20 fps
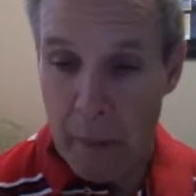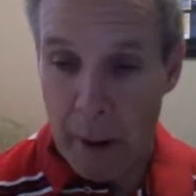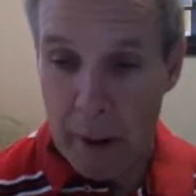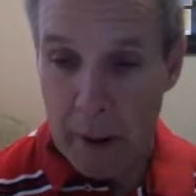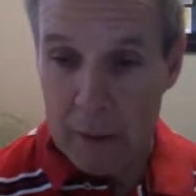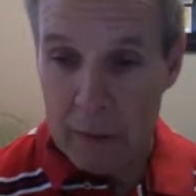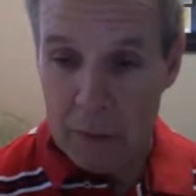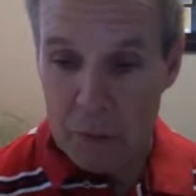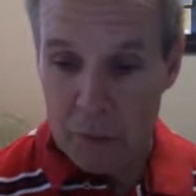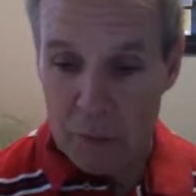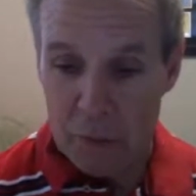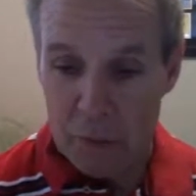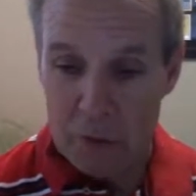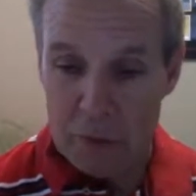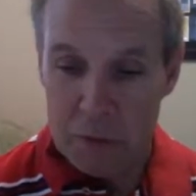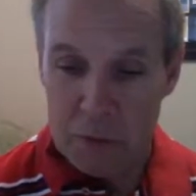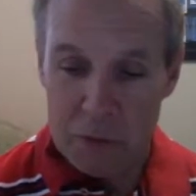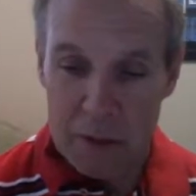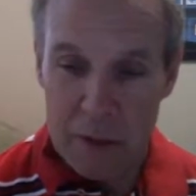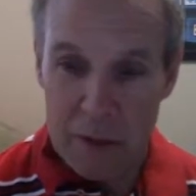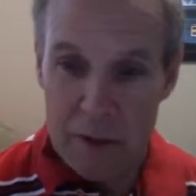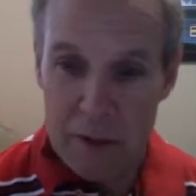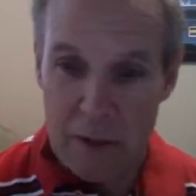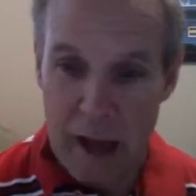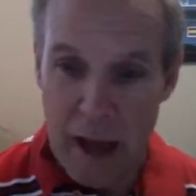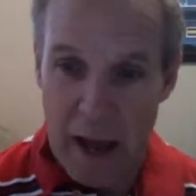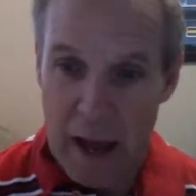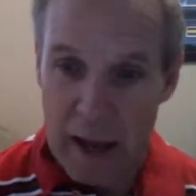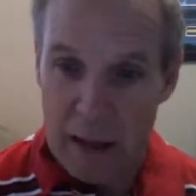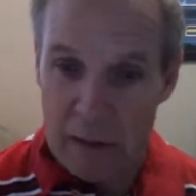But we'll see
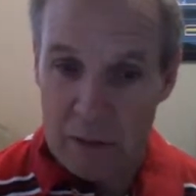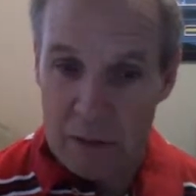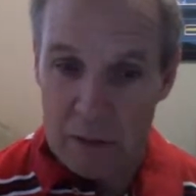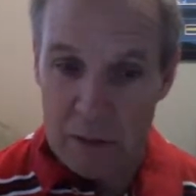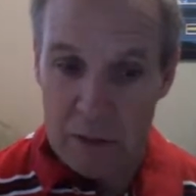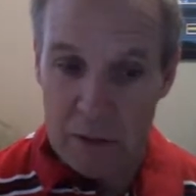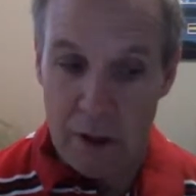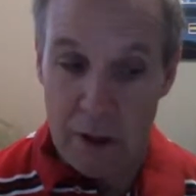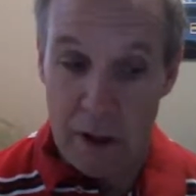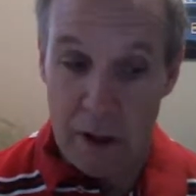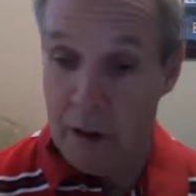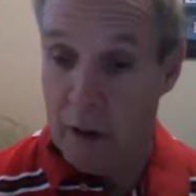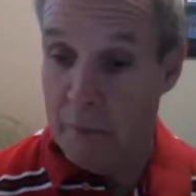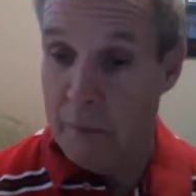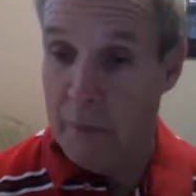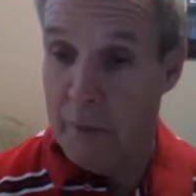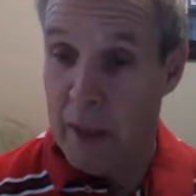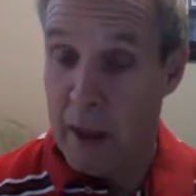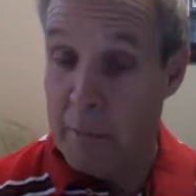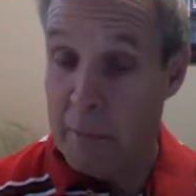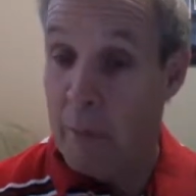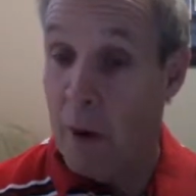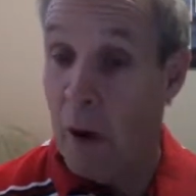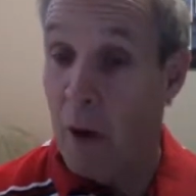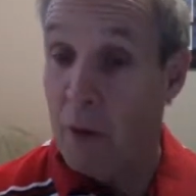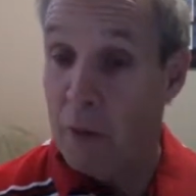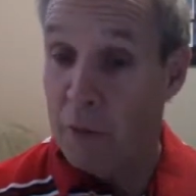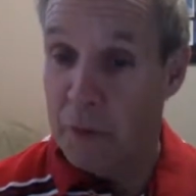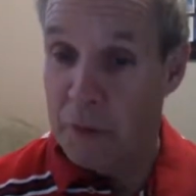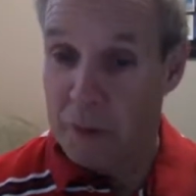that they
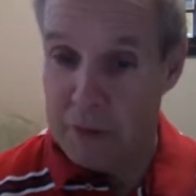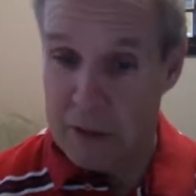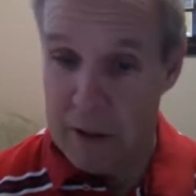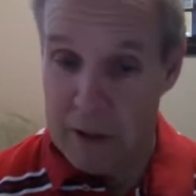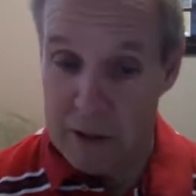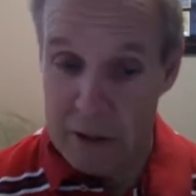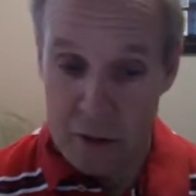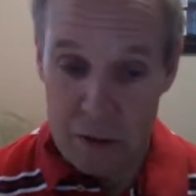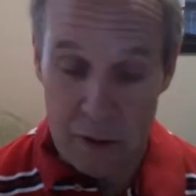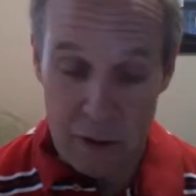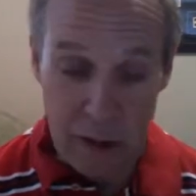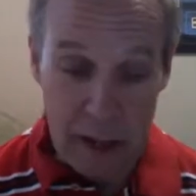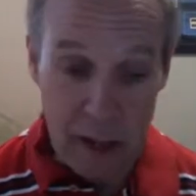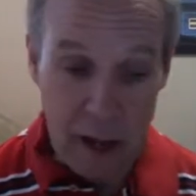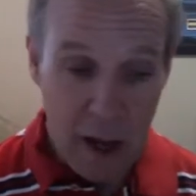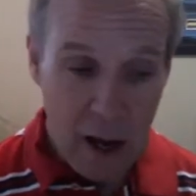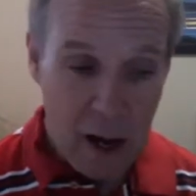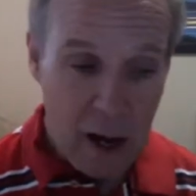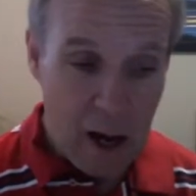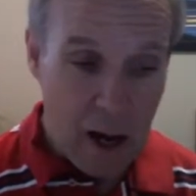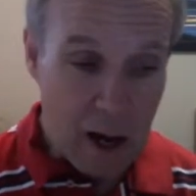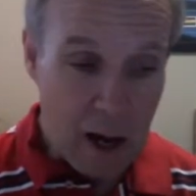both essentially